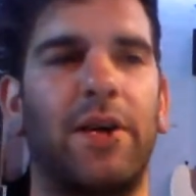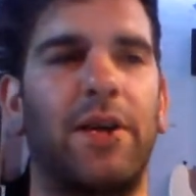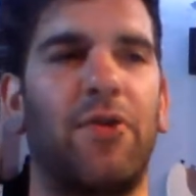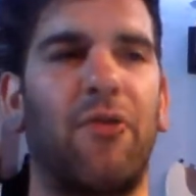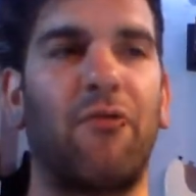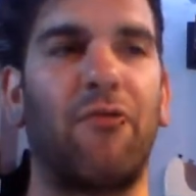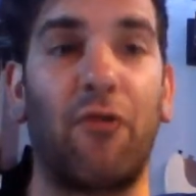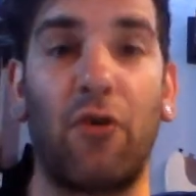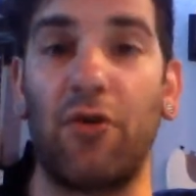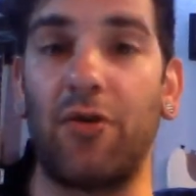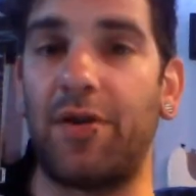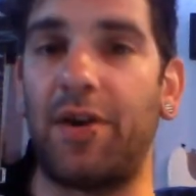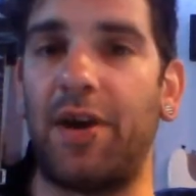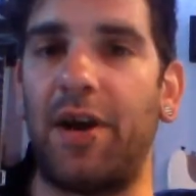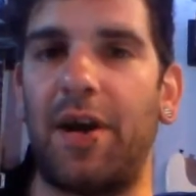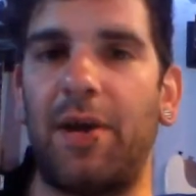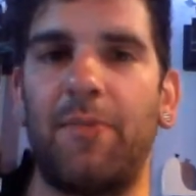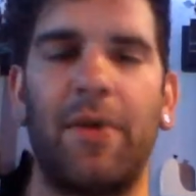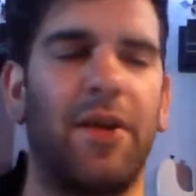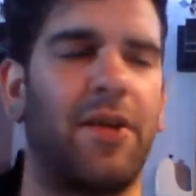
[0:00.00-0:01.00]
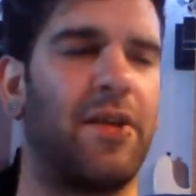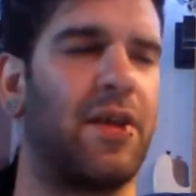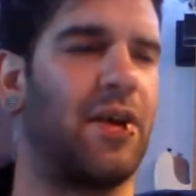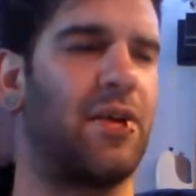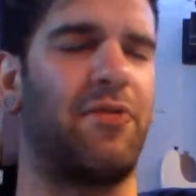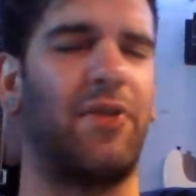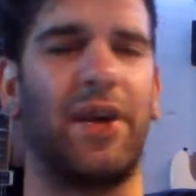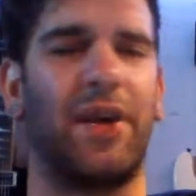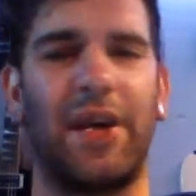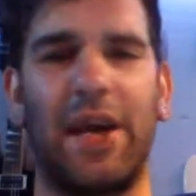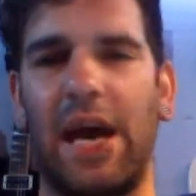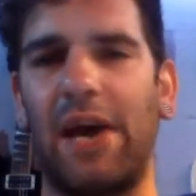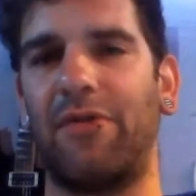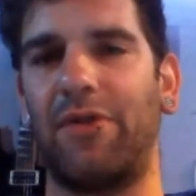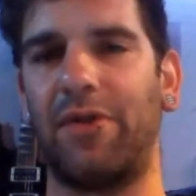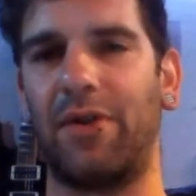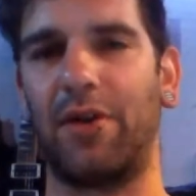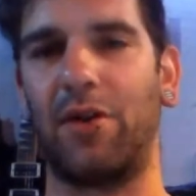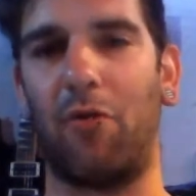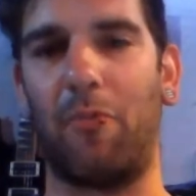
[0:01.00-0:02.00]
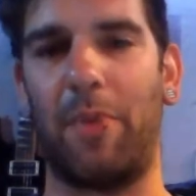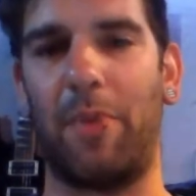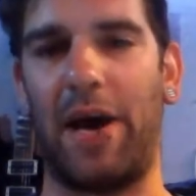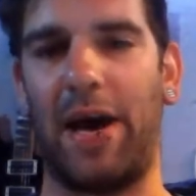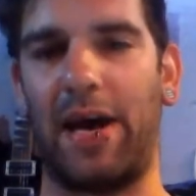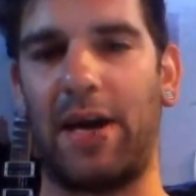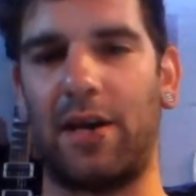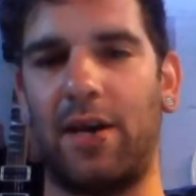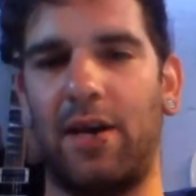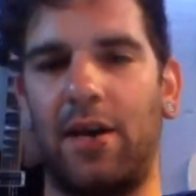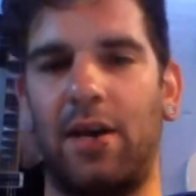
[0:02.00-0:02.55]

the first time instead of like having to go back.